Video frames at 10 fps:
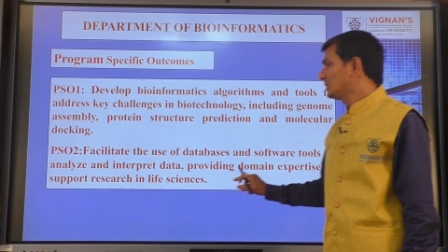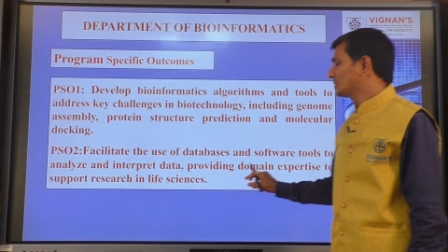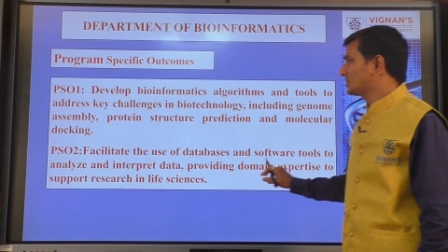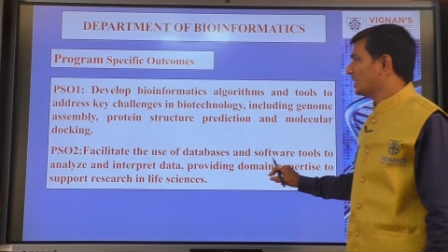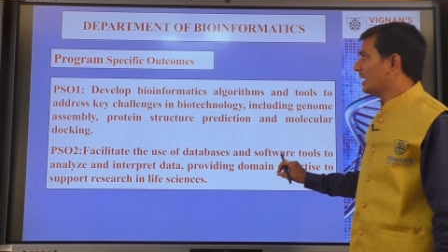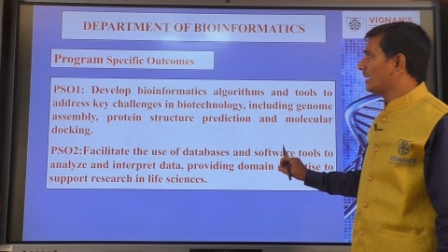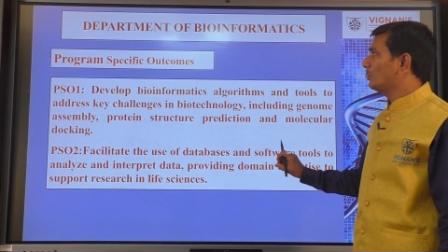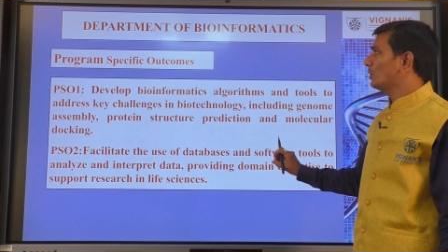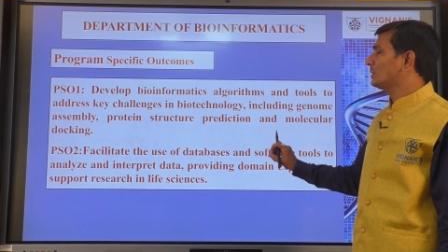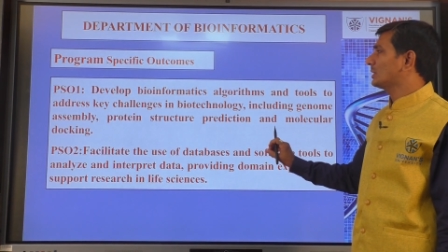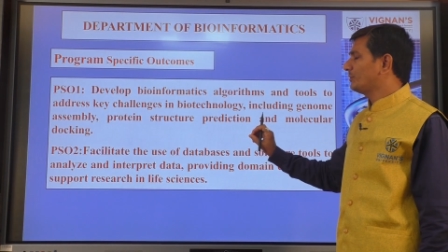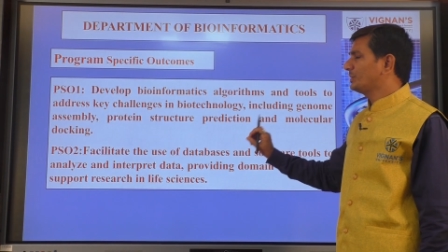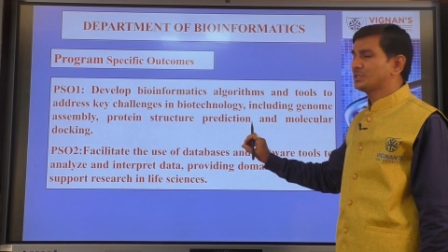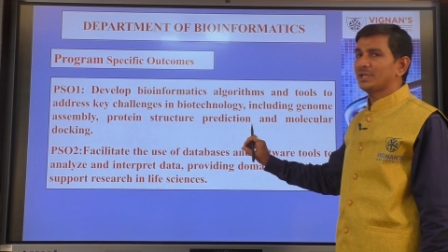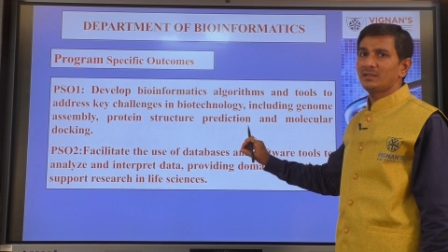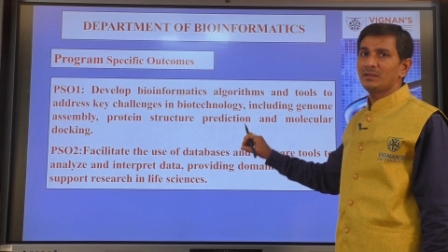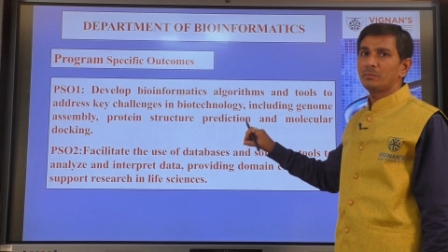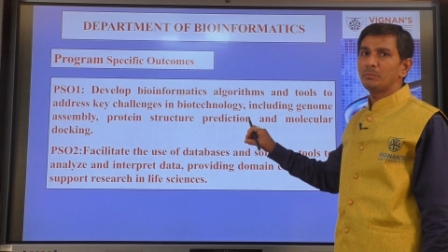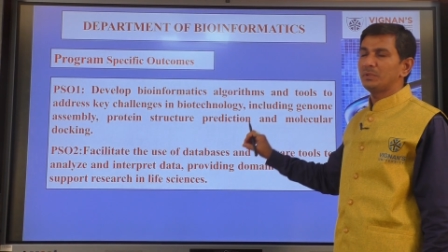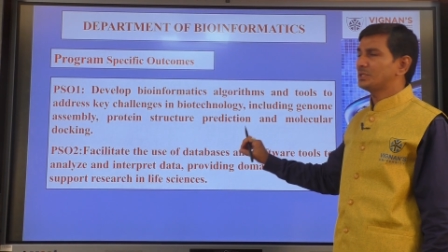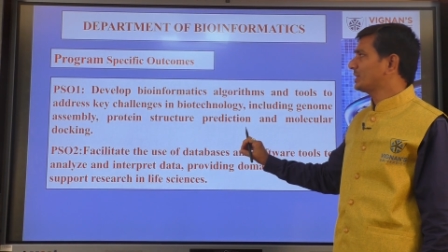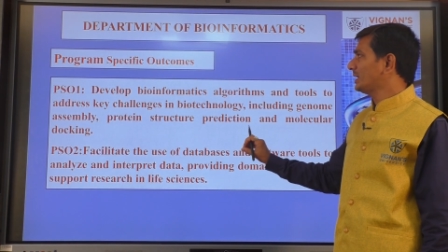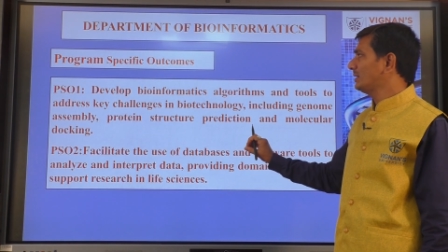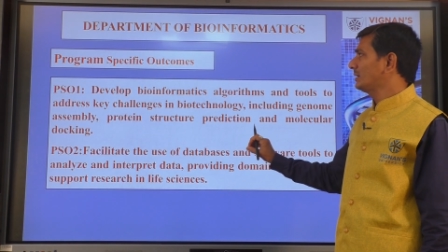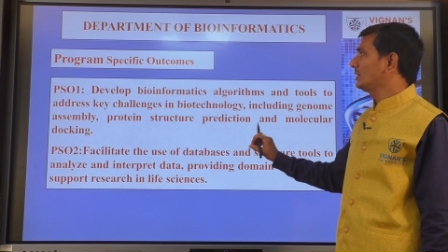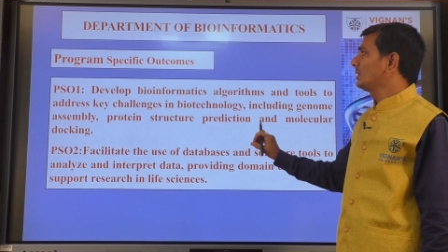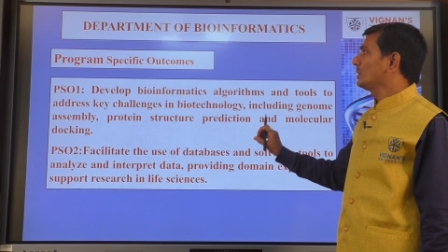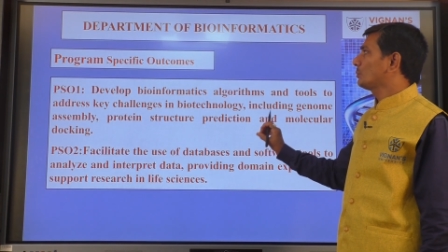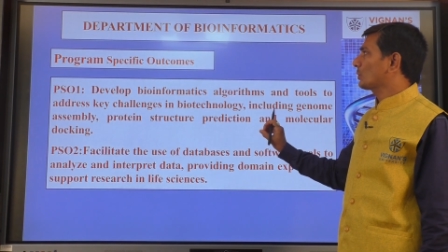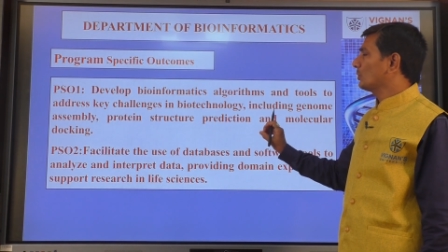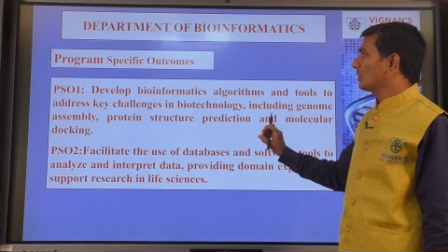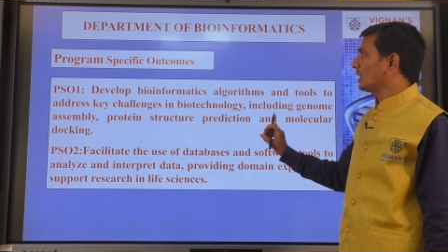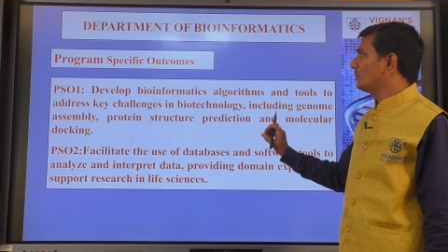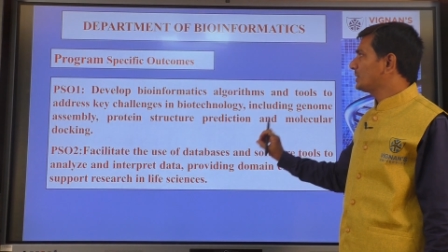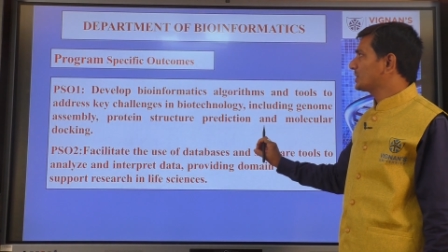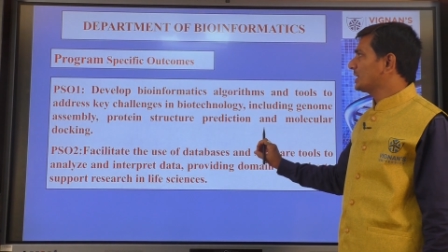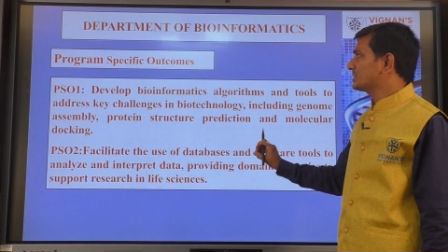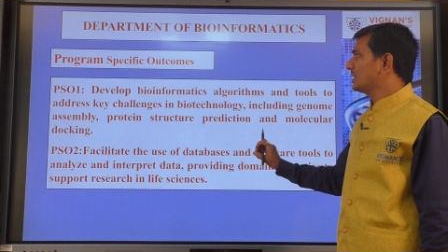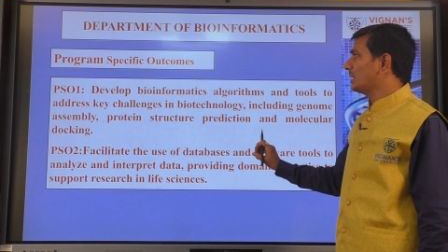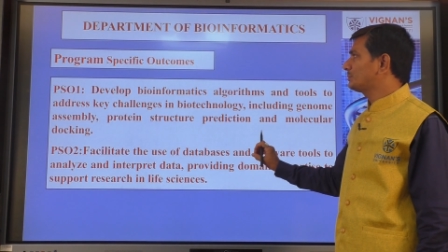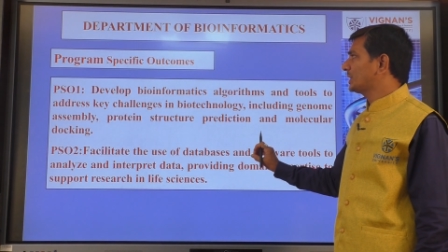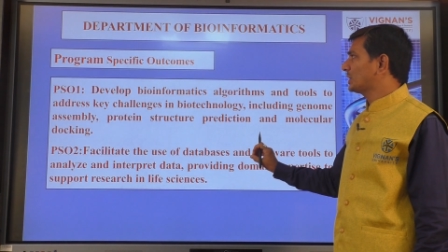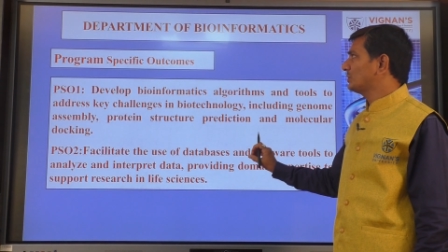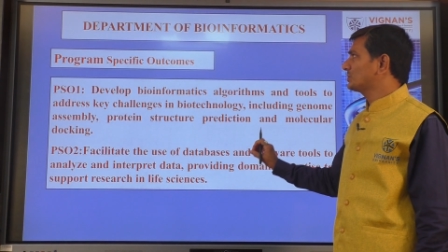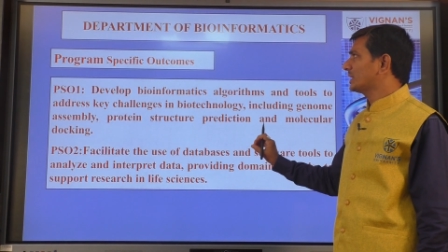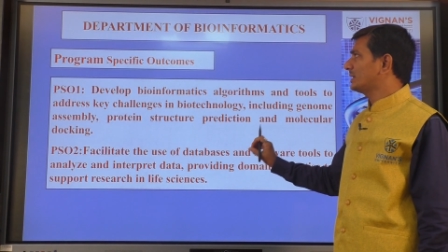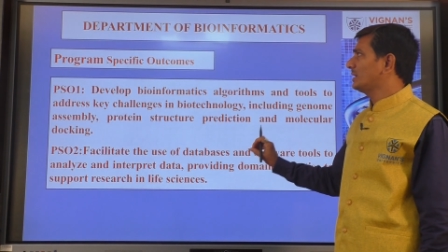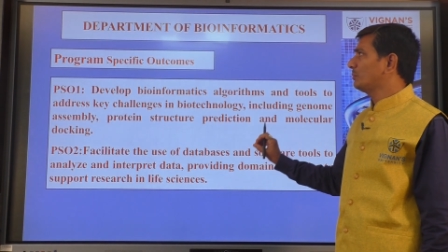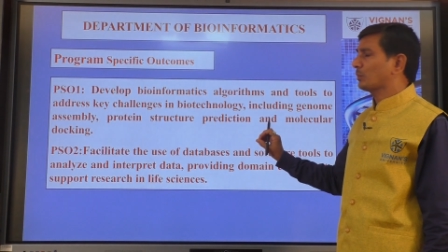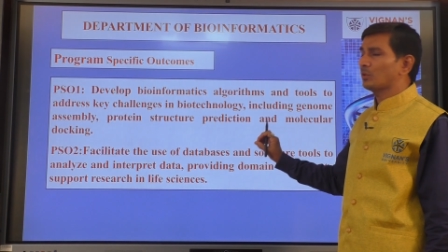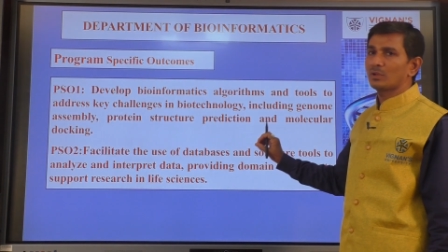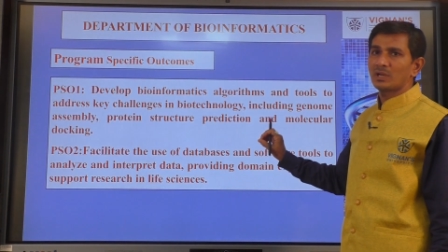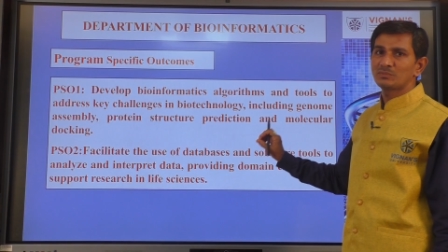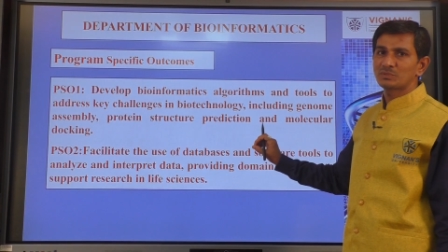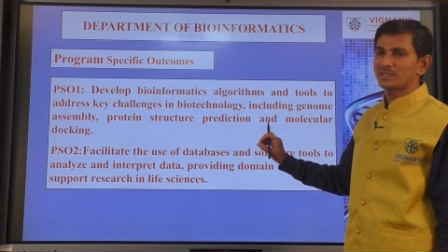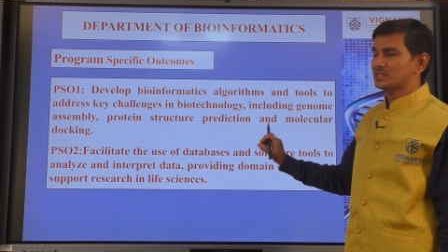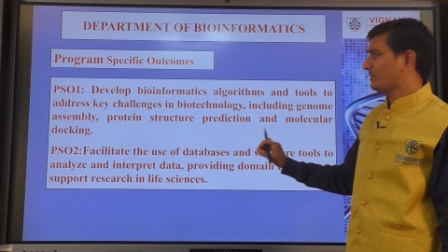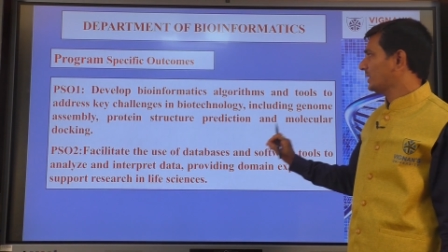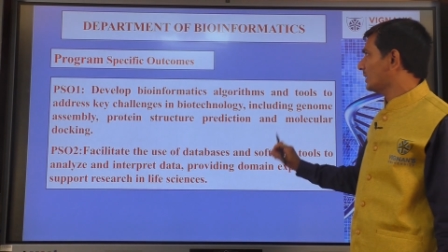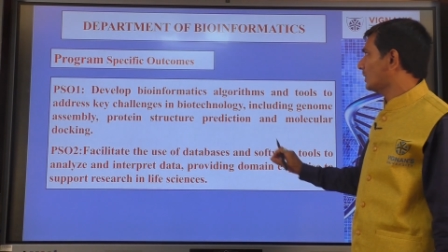This is all about vision, mission, program educational objectives and then program specific